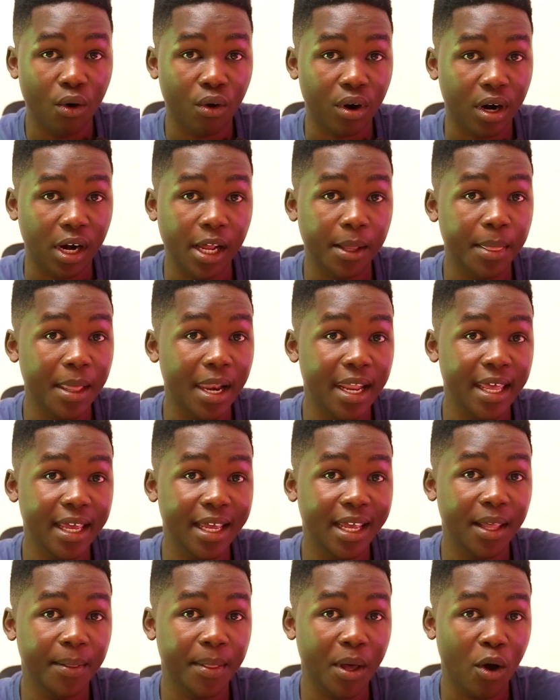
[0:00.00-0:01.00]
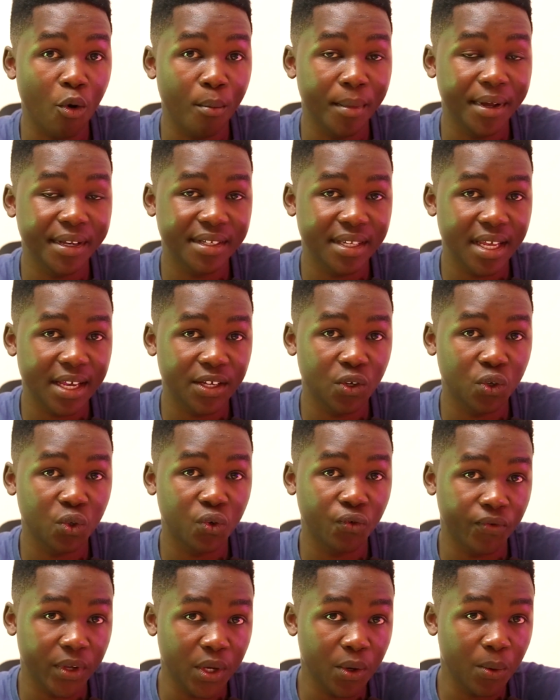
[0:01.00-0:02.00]
or click the link in the comment section
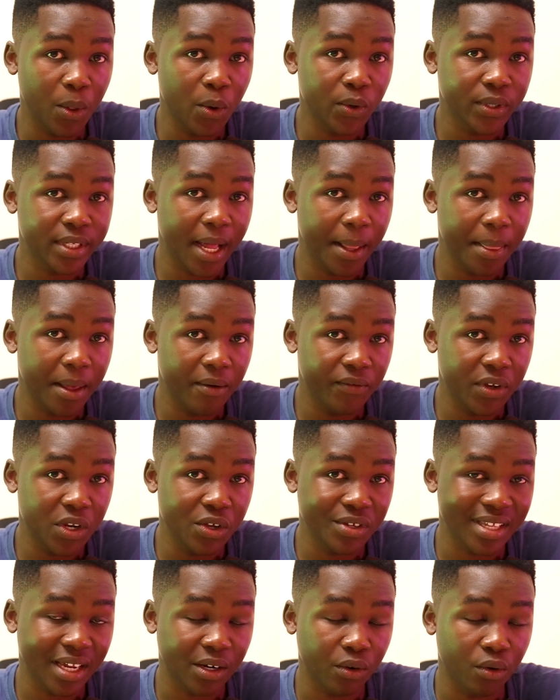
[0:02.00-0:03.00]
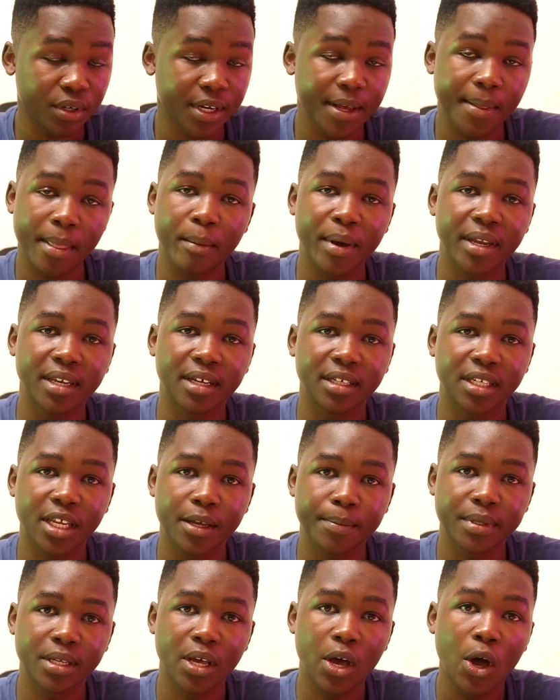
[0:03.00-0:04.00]
to view those other videos that contain the betting
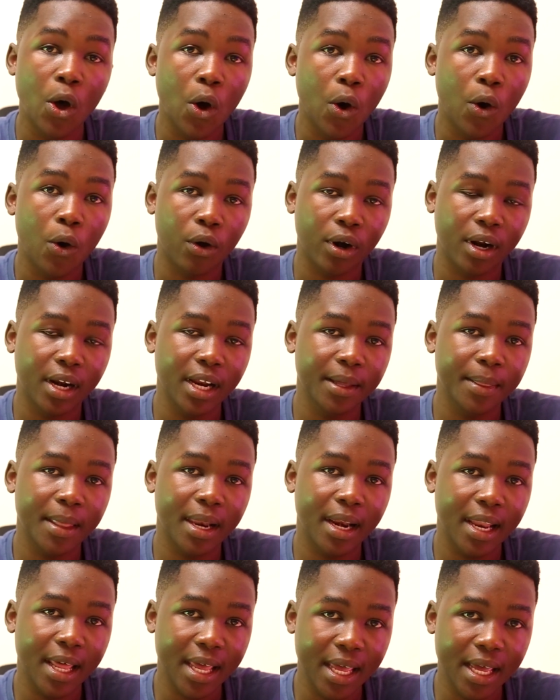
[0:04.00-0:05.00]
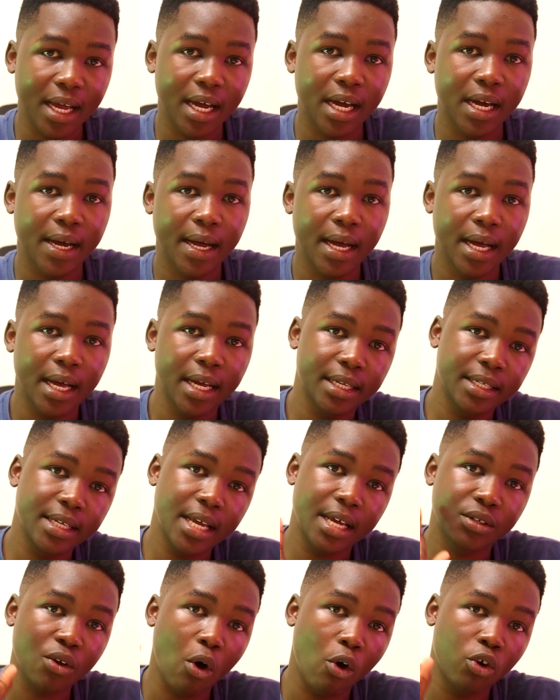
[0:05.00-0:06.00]
tips, or click the link
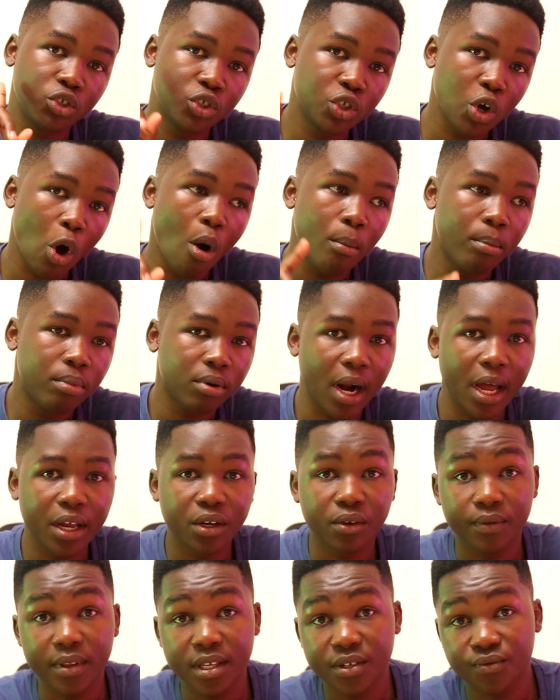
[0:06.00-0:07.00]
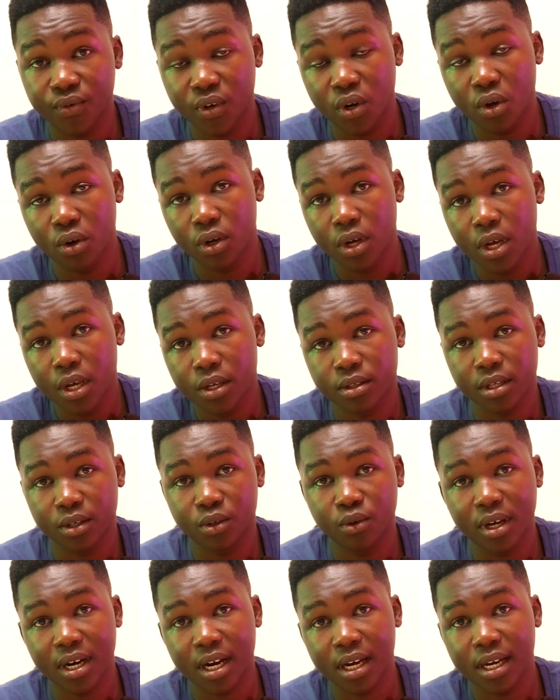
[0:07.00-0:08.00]
just on top right of this video so
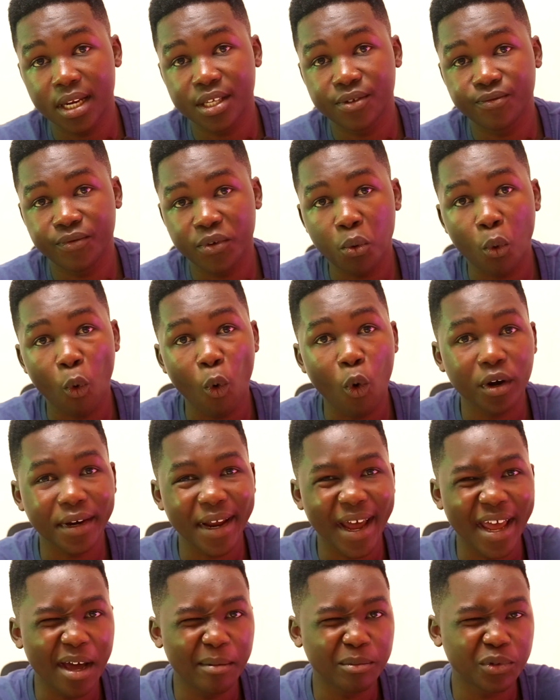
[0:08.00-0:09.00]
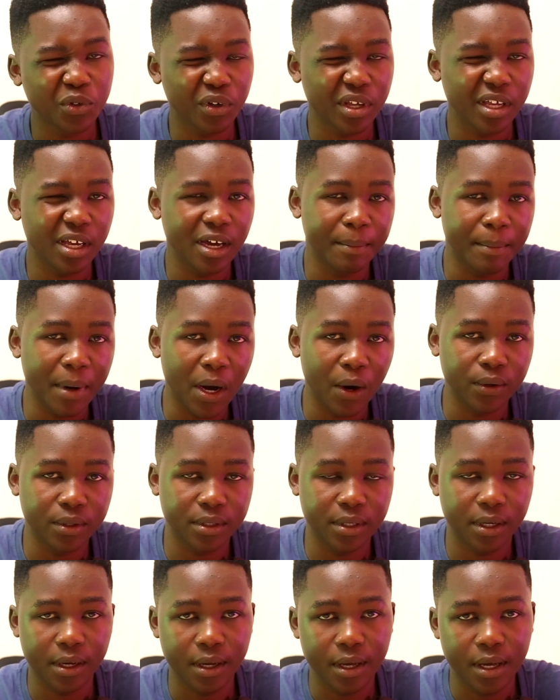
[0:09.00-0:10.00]
that you can at least view what I am talking
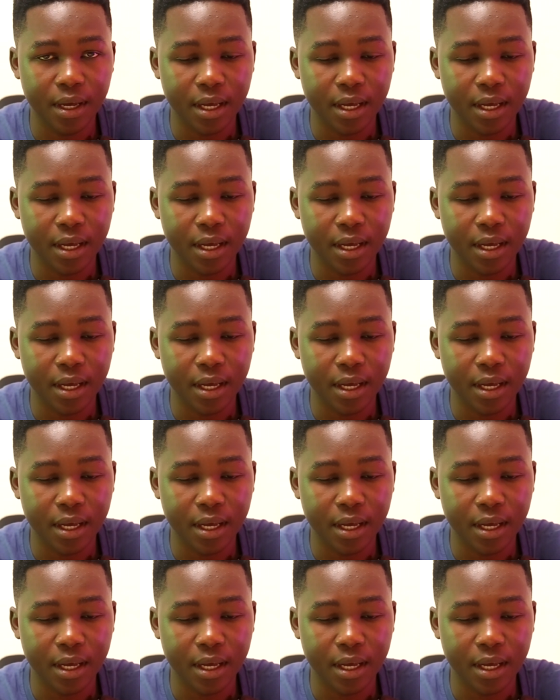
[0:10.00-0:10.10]
about.